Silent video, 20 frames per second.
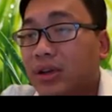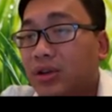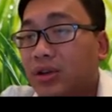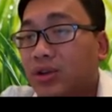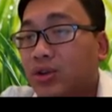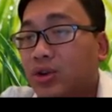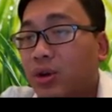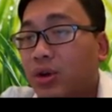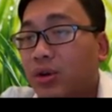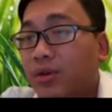
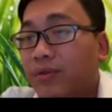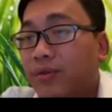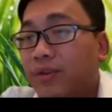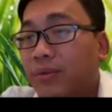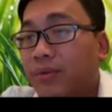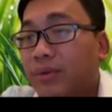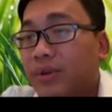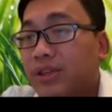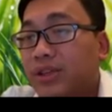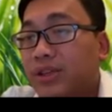drawing
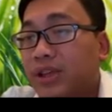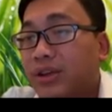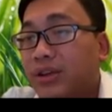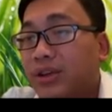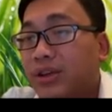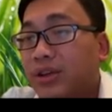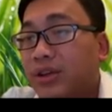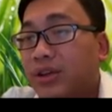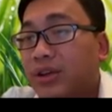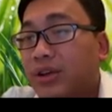from a
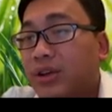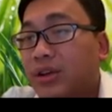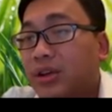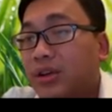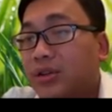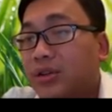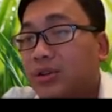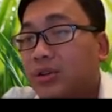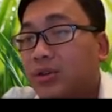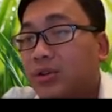center
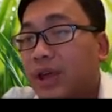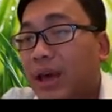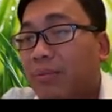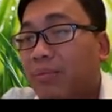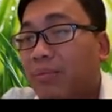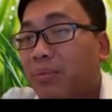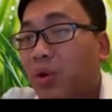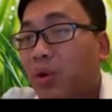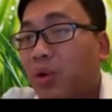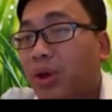to
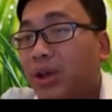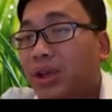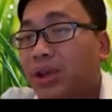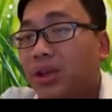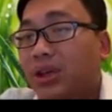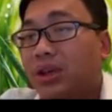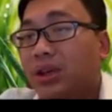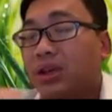that point